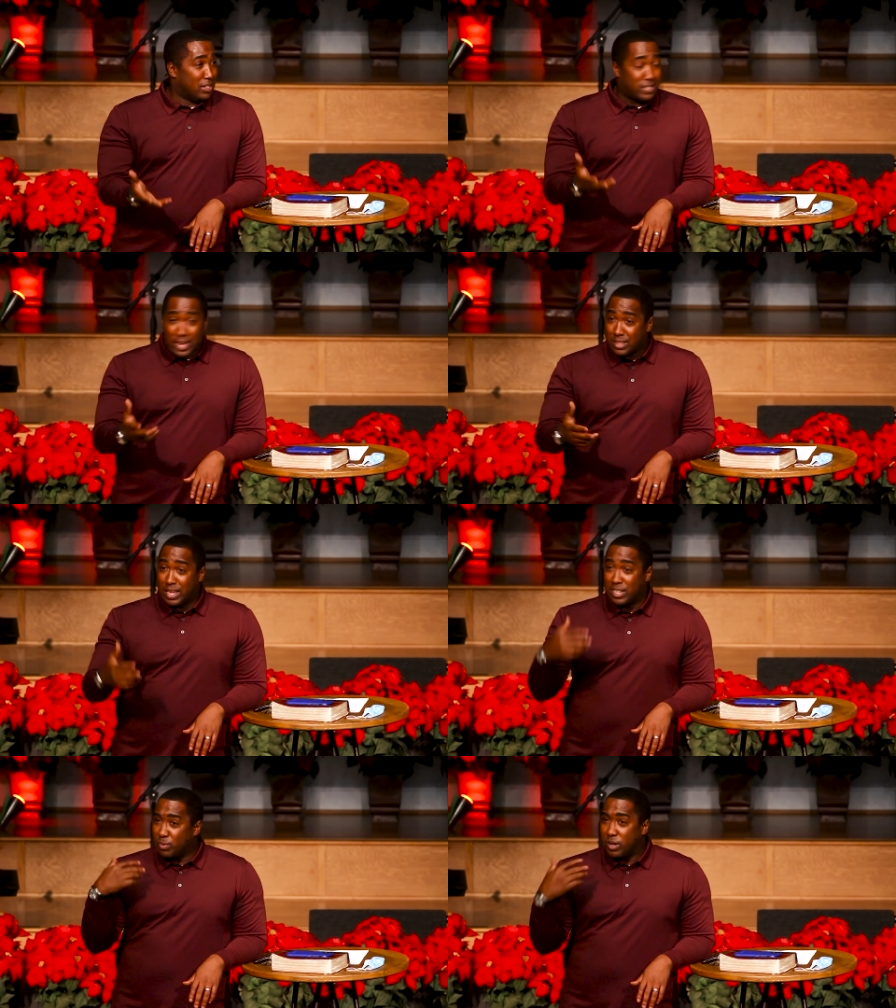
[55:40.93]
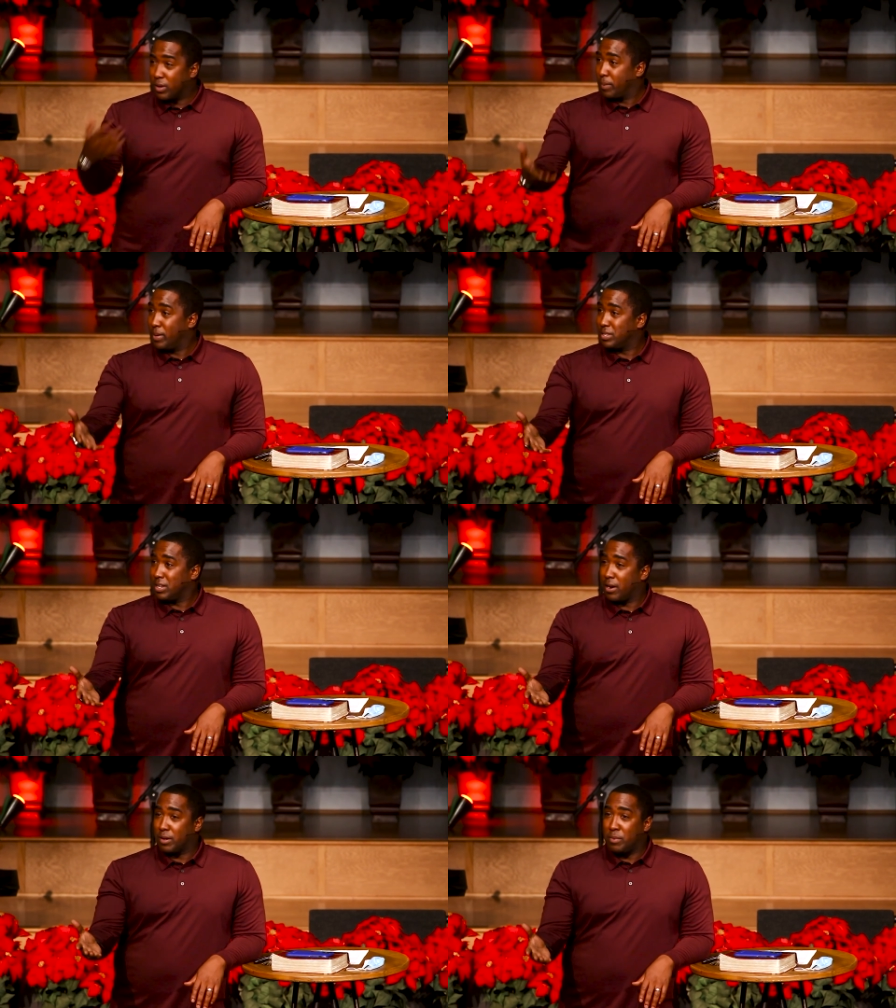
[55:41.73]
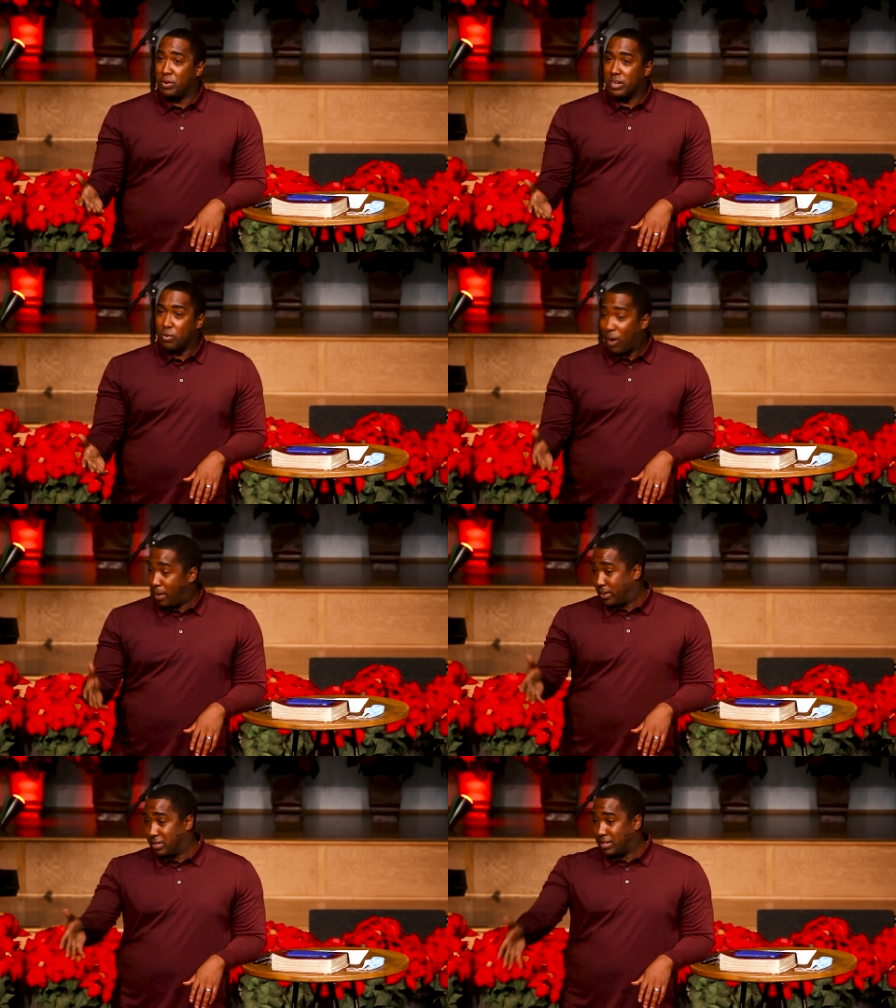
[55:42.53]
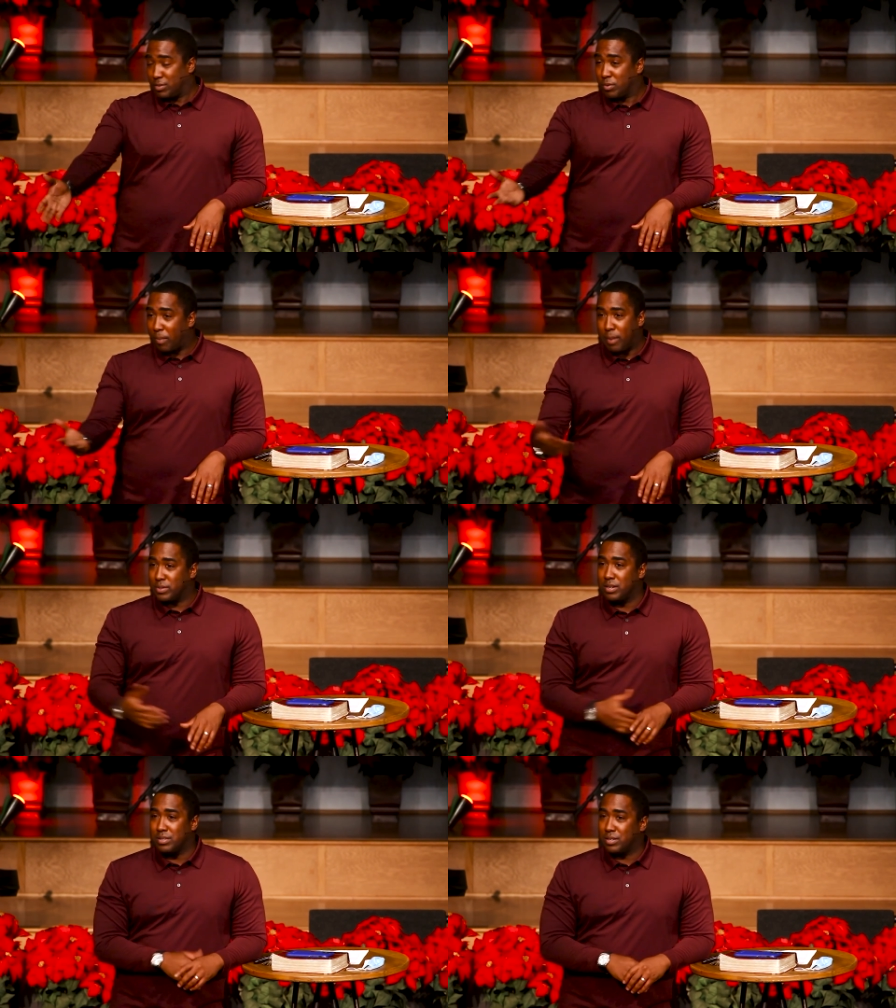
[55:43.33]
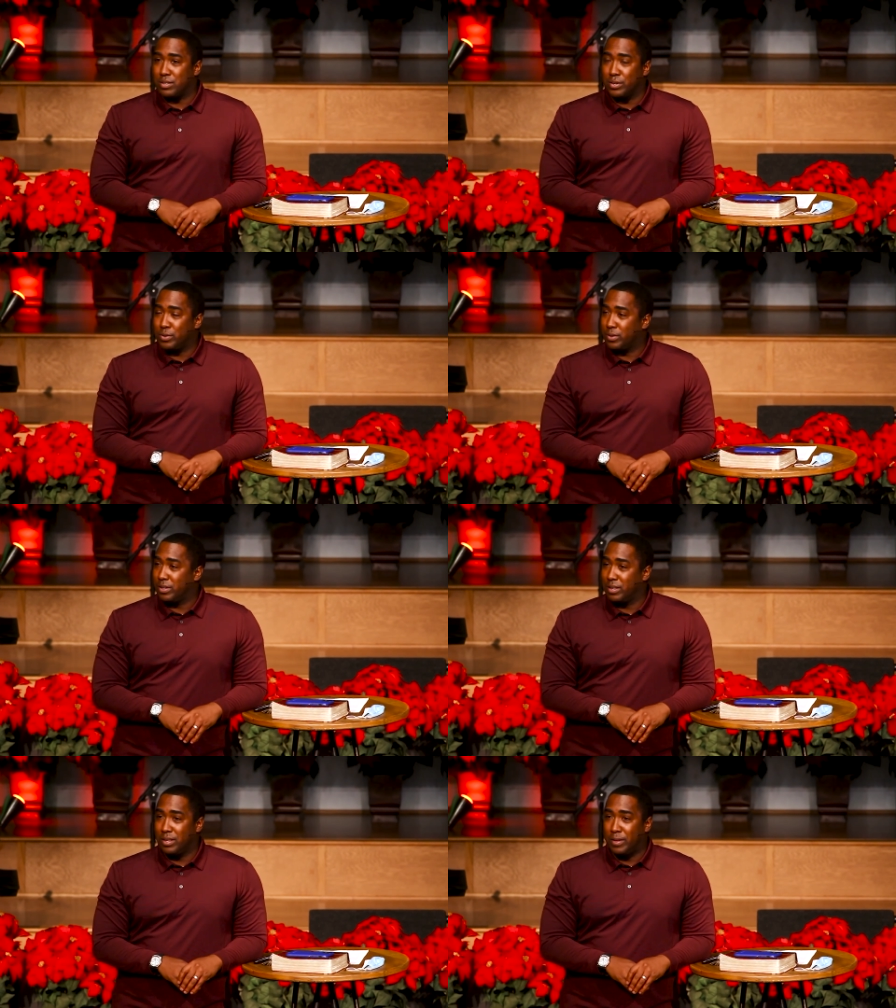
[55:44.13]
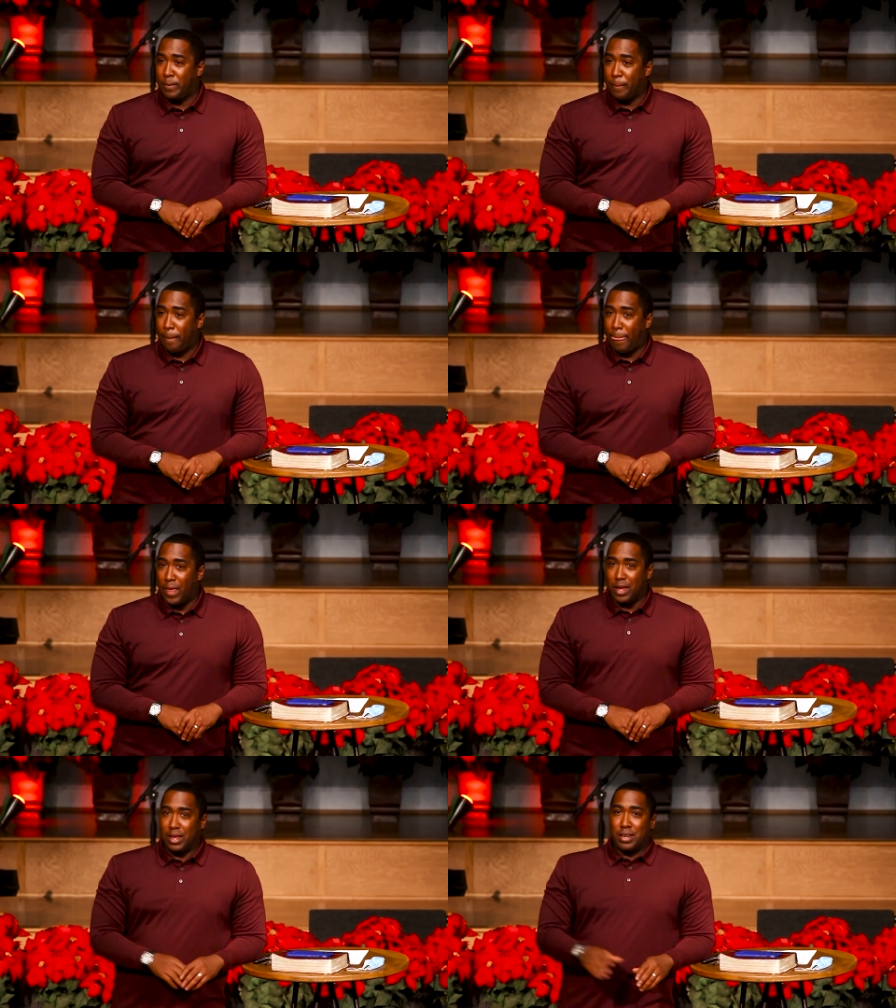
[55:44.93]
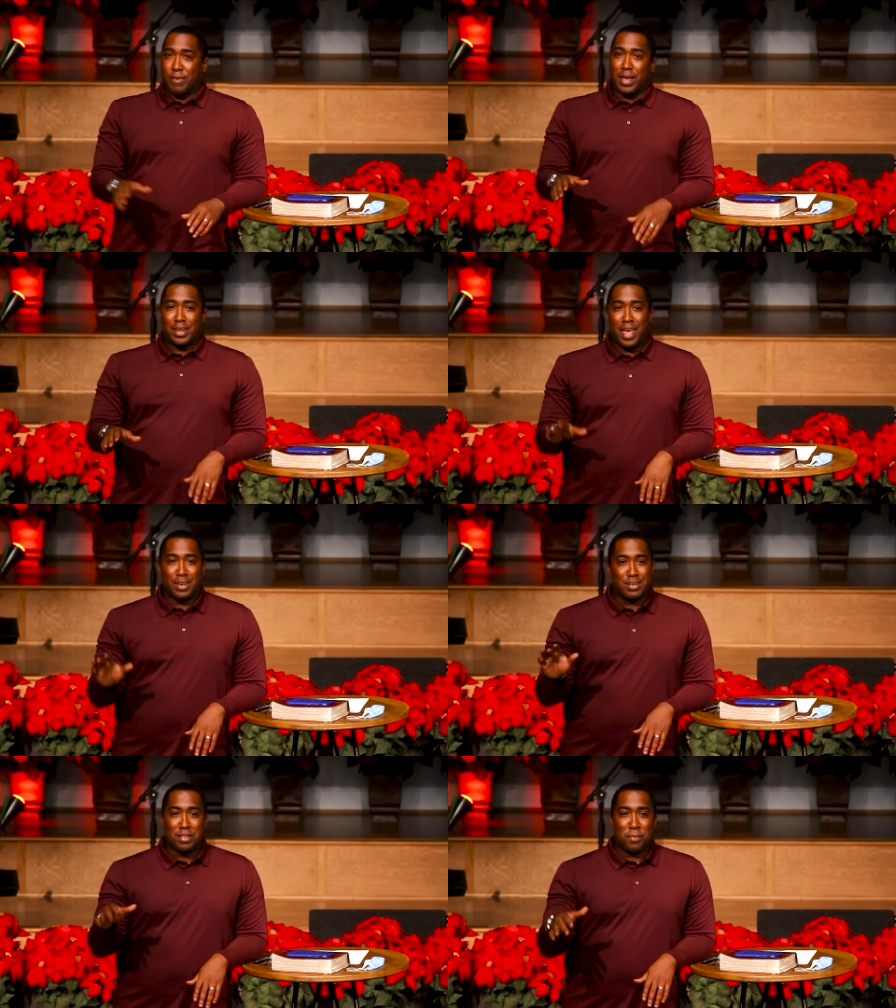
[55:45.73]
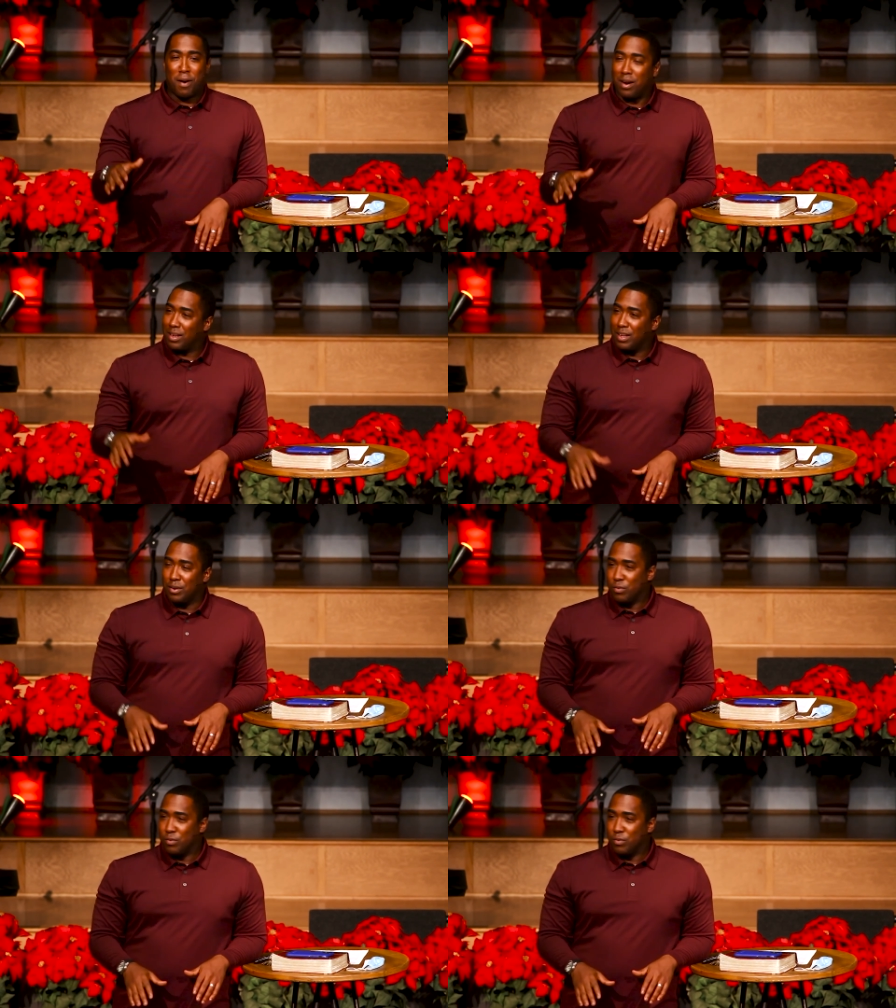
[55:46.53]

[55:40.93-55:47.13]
The second thing is we go get busy in our community. Why? Because that's what the Bible tells us to do. And, and if I can add another part,